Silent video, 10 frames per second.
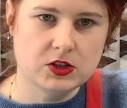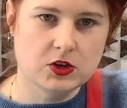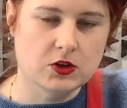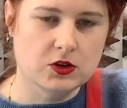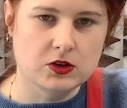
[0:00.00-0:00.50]

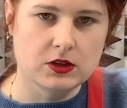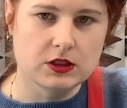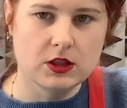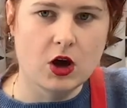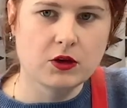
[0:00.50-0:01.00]
your
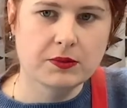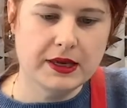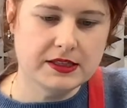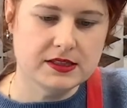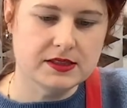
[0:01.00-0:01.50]
long
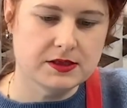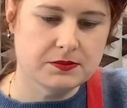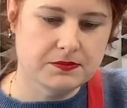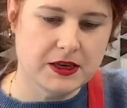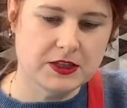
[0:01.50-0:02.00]
pieces,
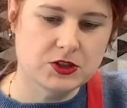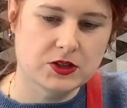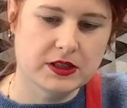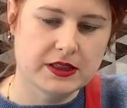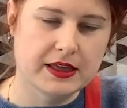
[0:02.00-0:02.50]
making
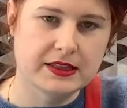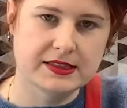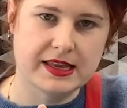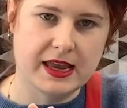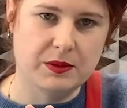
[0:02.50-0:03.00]
sure that they're the
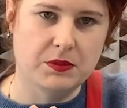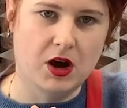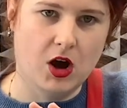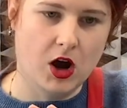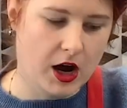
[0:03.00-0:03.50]
same
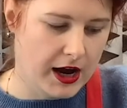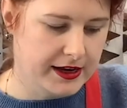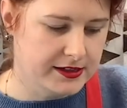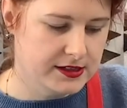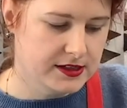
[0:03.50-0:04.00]

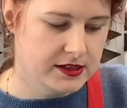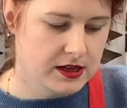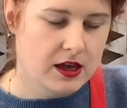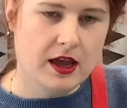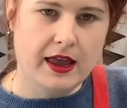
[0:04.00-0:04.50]
height.
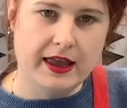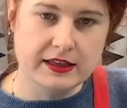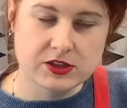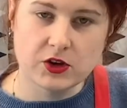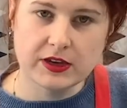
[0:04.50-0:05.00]

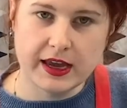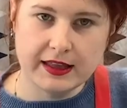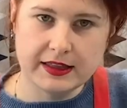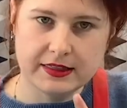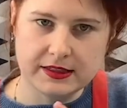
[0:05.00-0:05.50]
It's
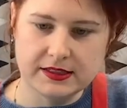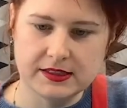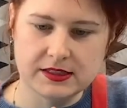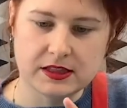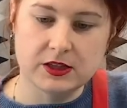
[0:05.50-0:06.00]
okay that this
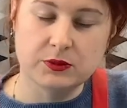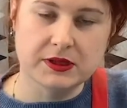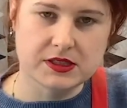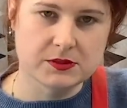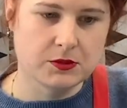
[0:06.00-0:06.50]
is a little
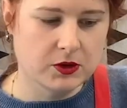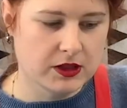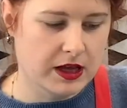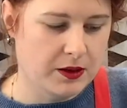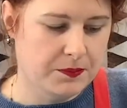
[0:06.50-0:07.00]
bit
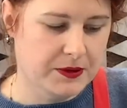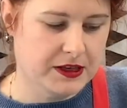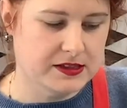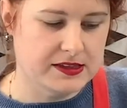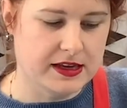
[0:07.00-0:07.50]
smaller
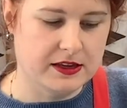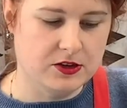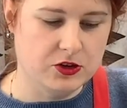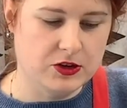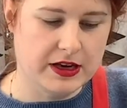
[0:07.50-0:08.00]
because
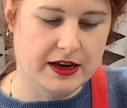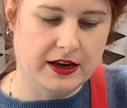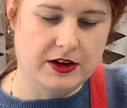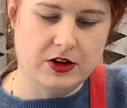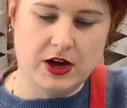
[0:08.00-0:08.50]
then you
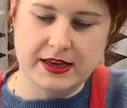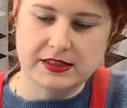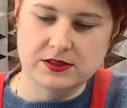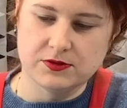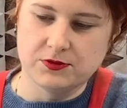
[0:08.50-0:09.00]
get a
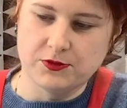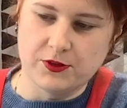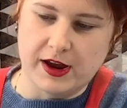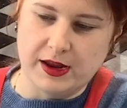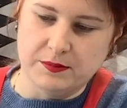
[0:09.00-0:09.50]
nice
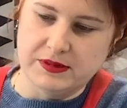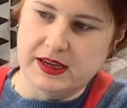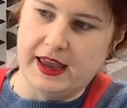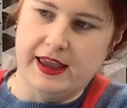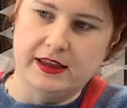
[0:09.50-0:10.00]
framed
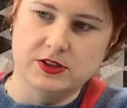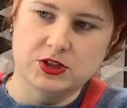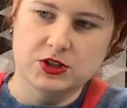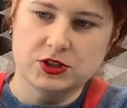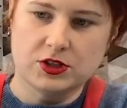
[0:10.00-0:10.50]

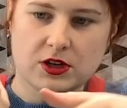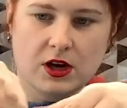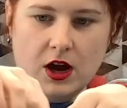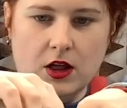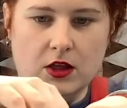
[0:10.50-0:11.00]
edge
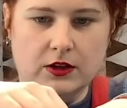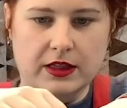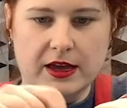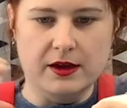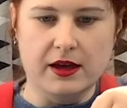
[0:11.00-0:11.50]
along
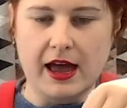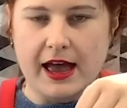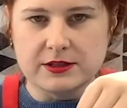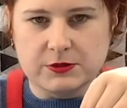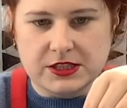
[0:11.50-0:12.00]
there
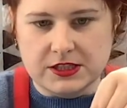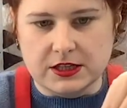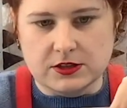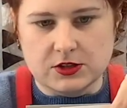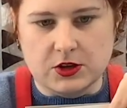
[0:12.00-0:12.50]
as we
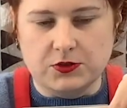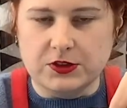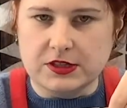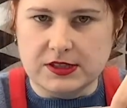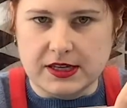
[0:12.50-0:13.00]
stick. So if
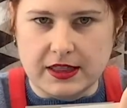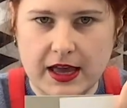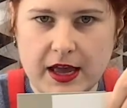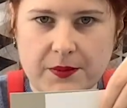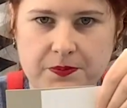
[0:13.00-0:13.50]
you can see
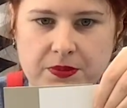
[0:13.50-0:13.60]
there,